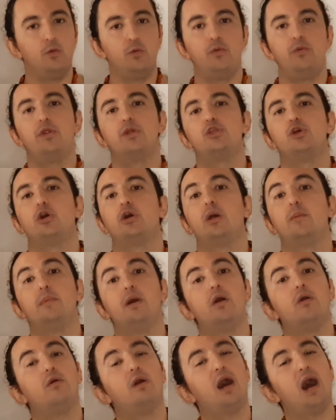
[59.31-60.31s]
we were talking
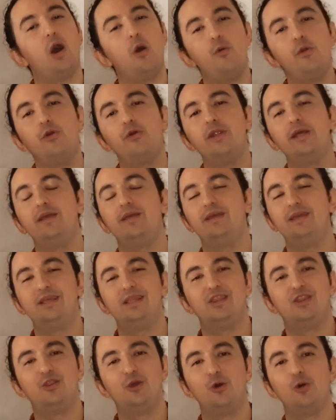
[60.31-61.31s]
about how we're gonna
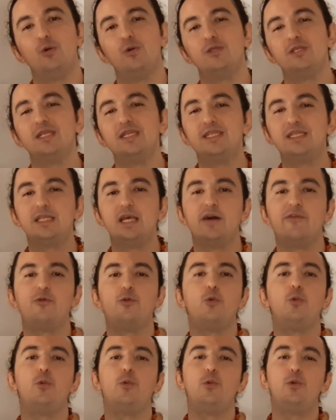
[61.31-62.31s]
dose this stuff
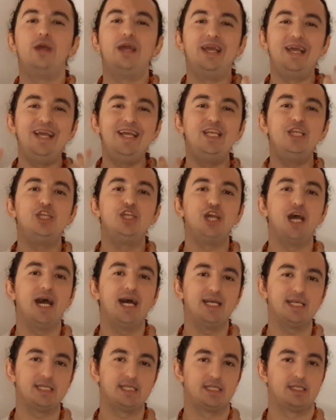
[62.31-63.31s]
we
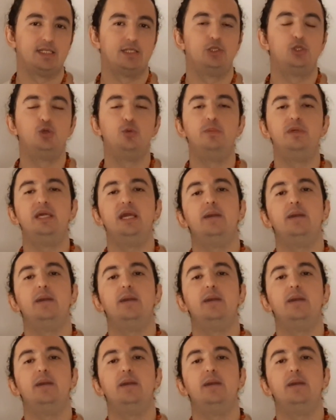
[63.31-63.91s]
ingest to be